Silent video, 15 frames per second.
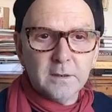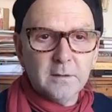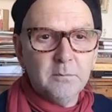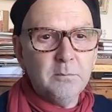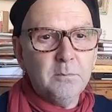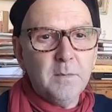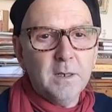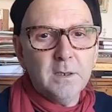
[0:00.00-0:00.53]

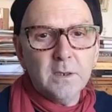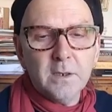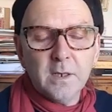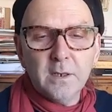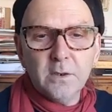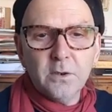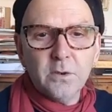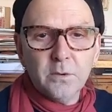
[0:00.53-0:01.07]
in
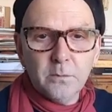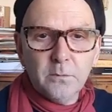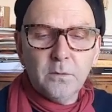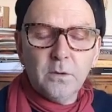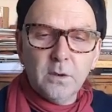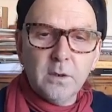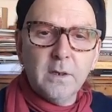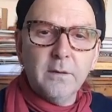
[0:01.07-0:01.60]
meditation and
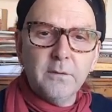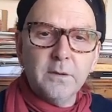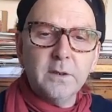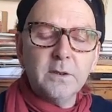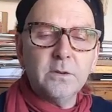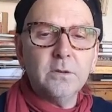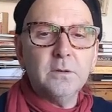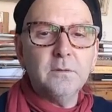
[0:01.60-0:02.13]
whatever, the
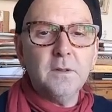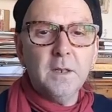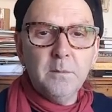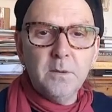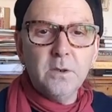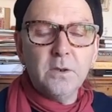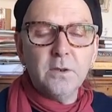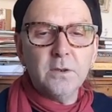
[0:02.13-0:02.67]
sort of
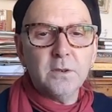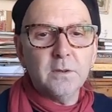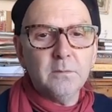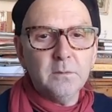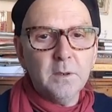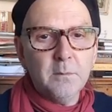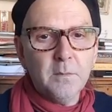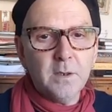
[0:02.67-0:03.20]
images that
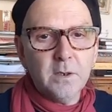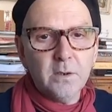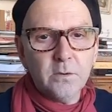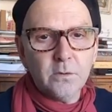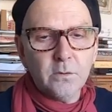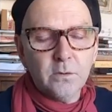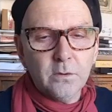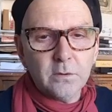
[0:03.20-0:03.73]
we might
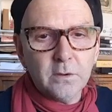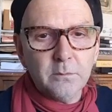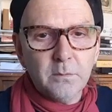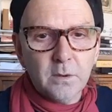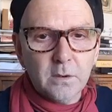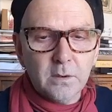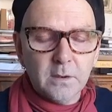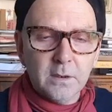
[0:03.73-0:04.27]
draw to
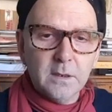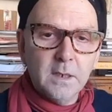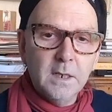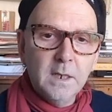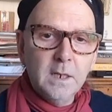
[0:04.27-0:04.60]
mind.